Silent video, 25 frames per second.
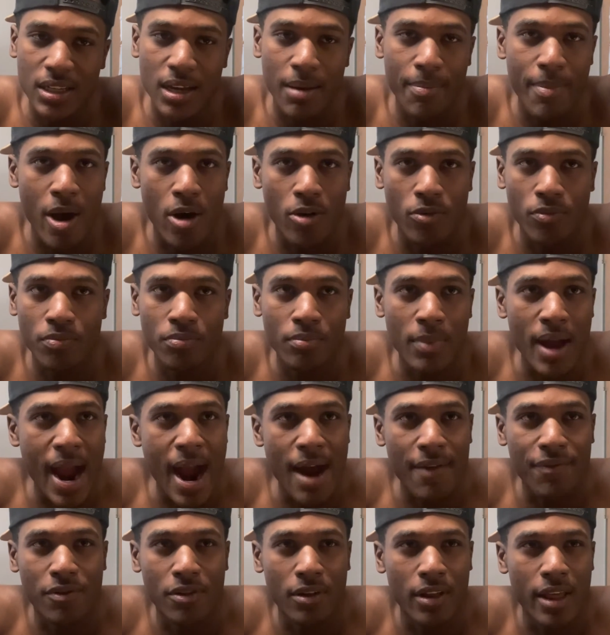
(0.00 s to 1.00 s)
about
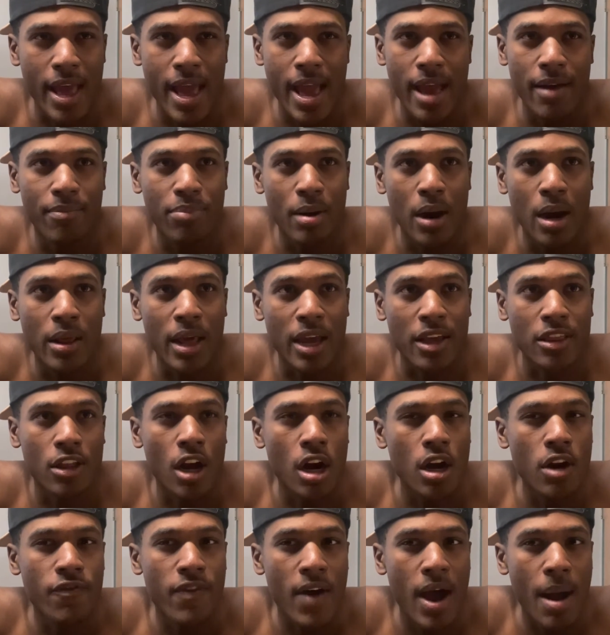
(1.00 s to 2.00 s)
after that, probably like
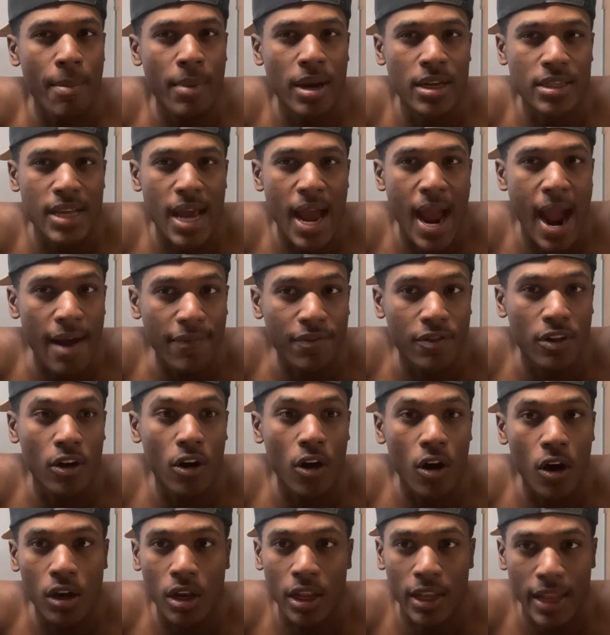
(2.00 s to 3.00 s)
35 minutes after
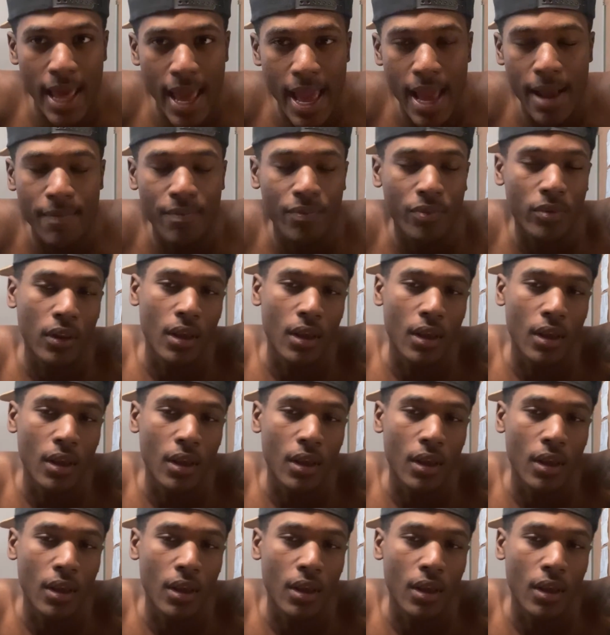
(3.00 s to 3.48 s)
all of that,